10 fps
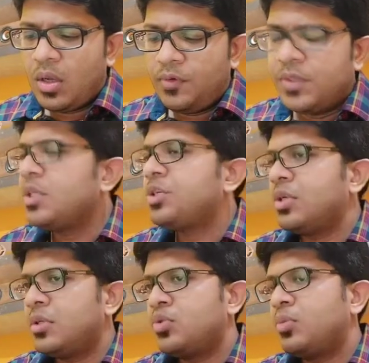
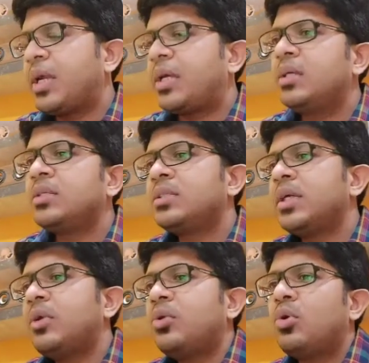physicians who practice
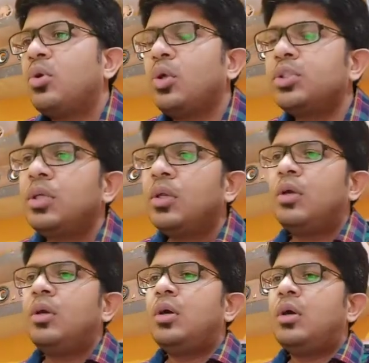endocrinology,
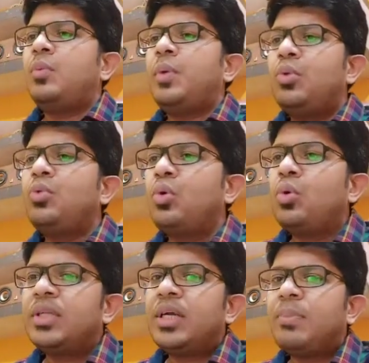we do
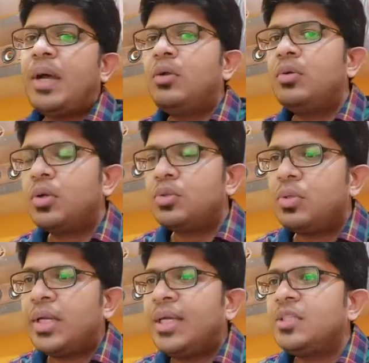know that
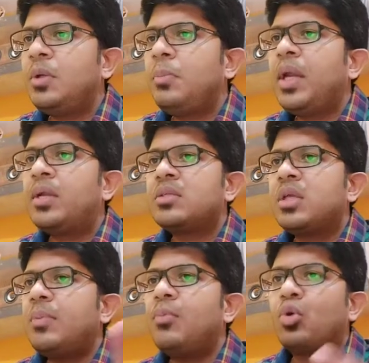pioglitazone has been made a
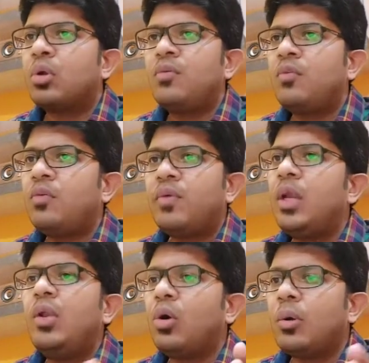scapegoat for
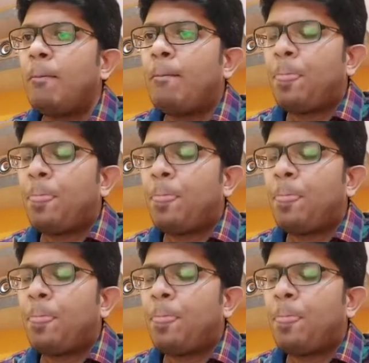very long.